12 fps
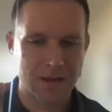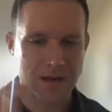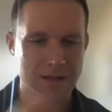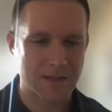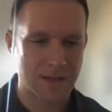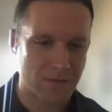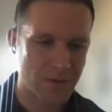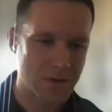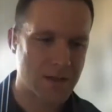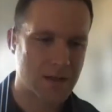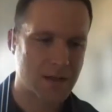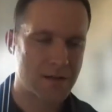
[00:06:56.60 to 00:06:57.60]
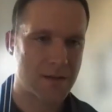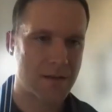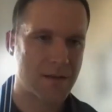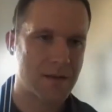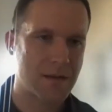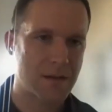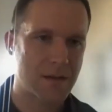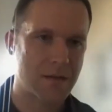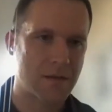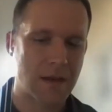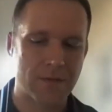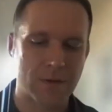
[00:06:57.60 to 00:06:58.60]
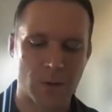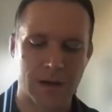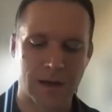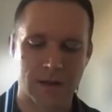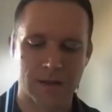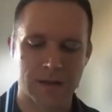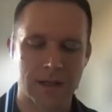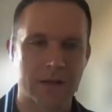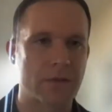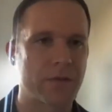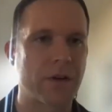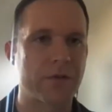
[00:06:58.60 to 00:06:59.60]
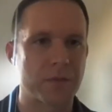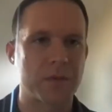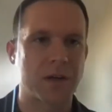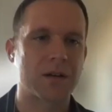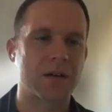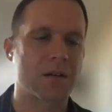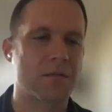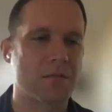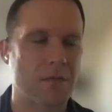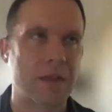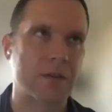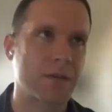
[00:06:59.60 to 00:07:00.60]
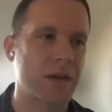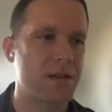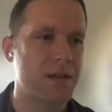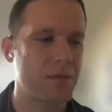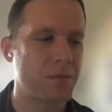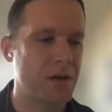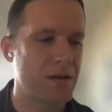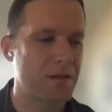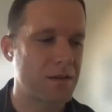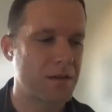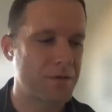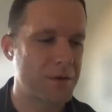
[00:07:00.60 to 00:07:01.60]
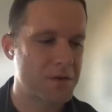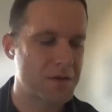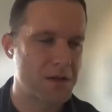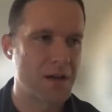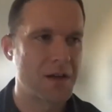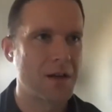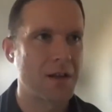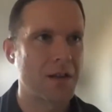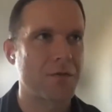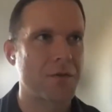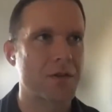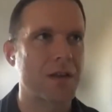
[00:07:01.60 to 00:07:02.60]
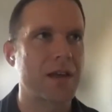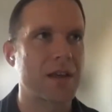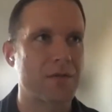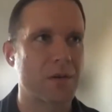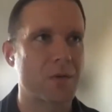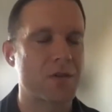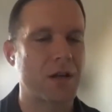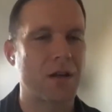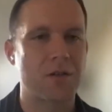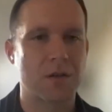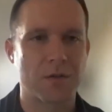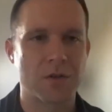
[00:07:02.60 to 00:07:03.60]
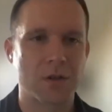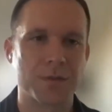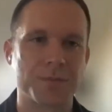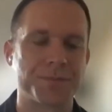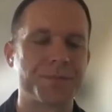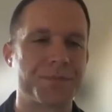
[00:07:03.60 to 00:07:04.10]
let it sit for a second and then have it organically kind of evolve from there. And thankfully it did. But the first leg of it was challenging for sure.